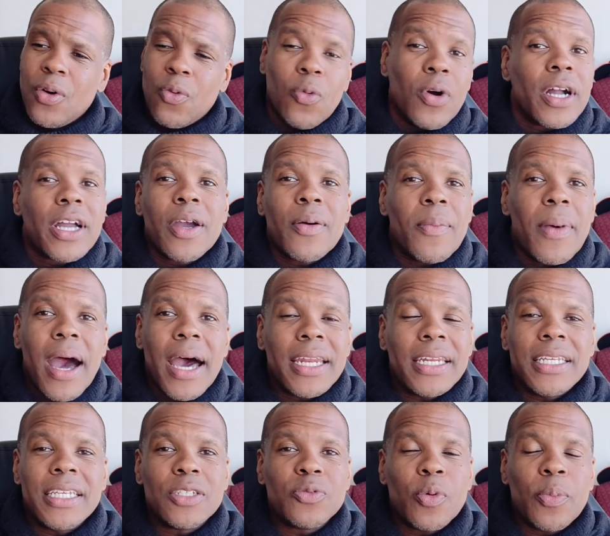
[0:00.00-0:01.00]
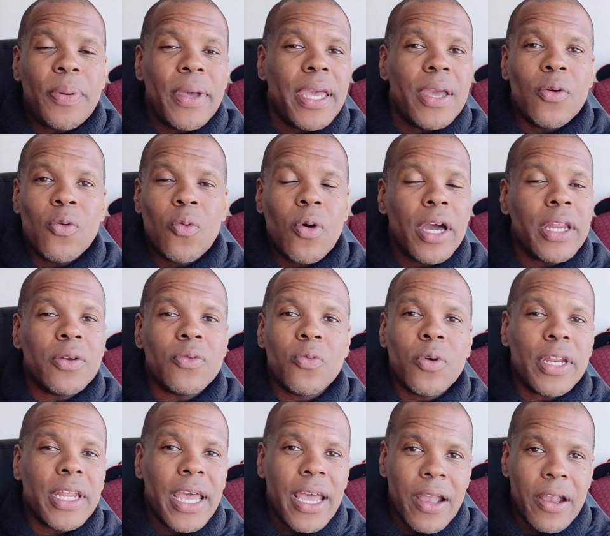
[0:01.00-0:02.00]
what commodities were paying what in
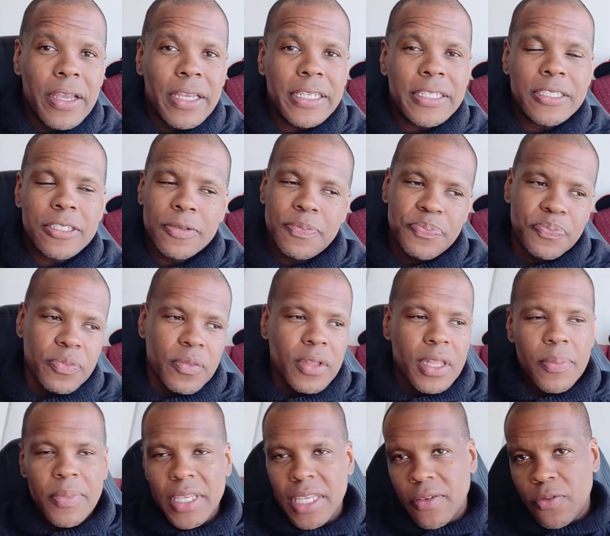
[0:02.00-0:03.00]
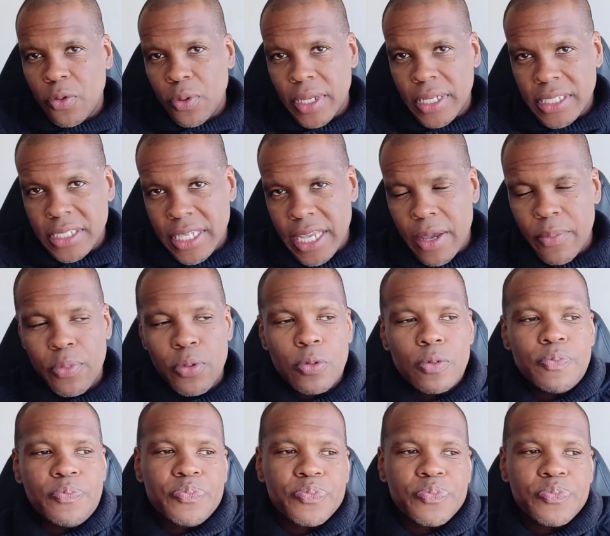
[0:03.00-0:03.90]
what areas. Let me give you an example.